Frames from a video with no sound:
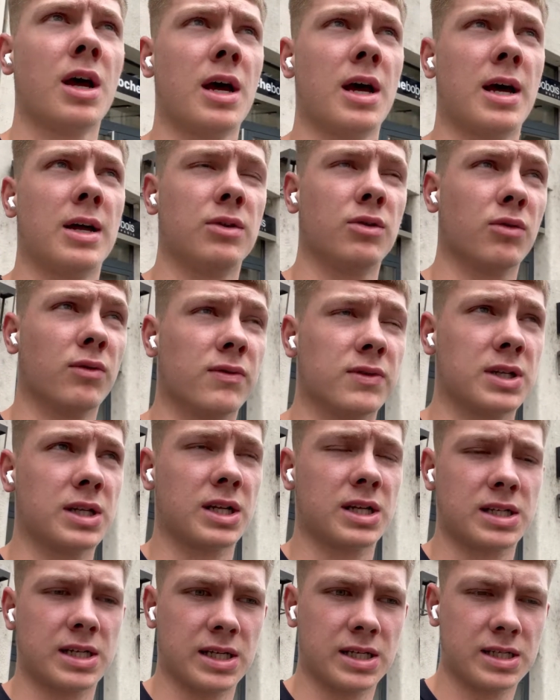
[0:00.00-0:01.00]
and obviously,
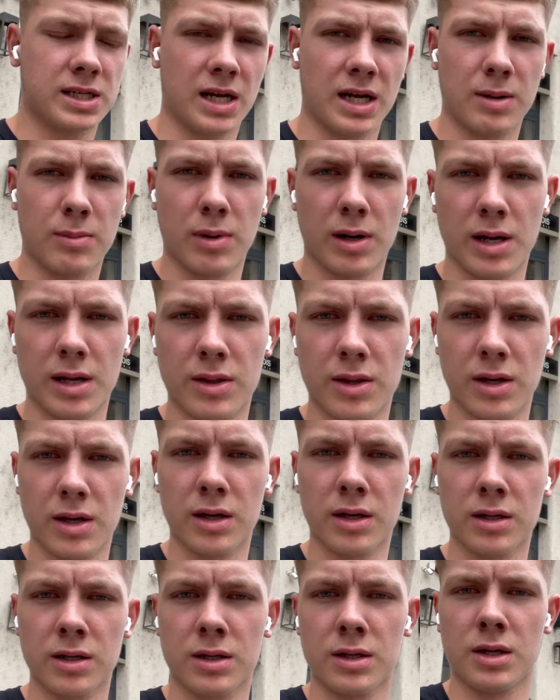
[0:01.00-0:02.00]
like I said, celebrate
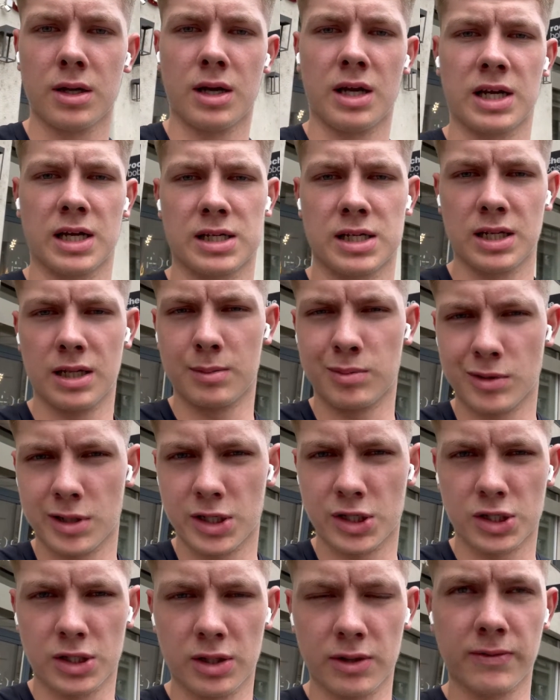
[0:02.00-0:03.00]
the
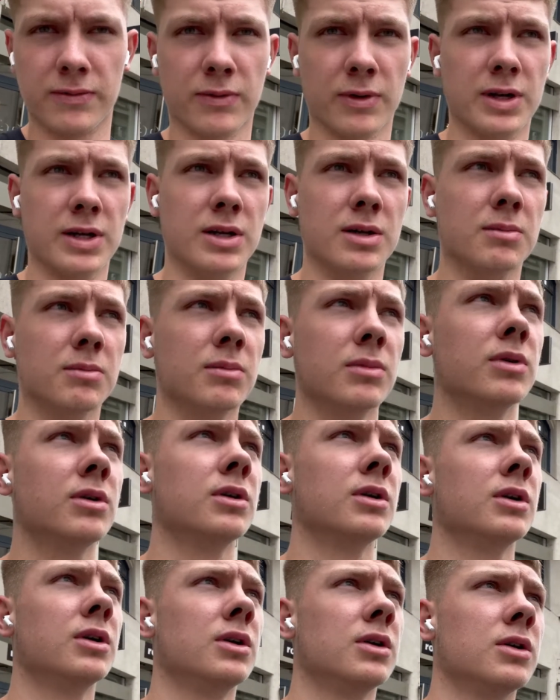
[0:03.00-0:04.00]
liberation, the freedom
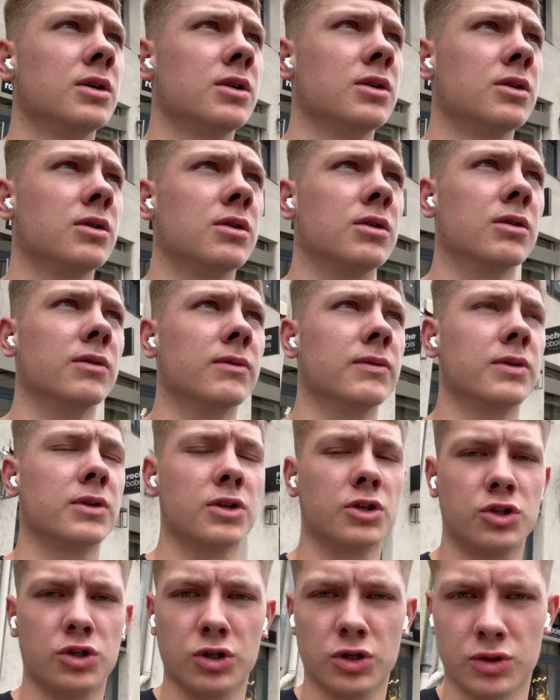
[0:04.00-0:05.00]
of the
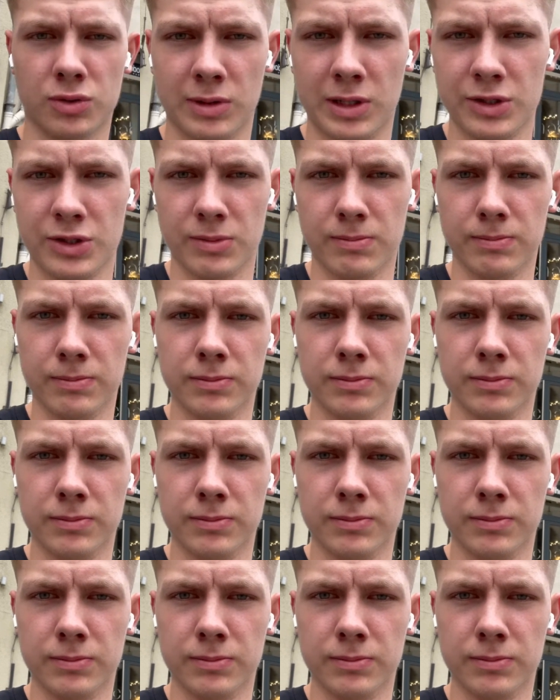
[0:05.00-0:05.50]
Jewish religion.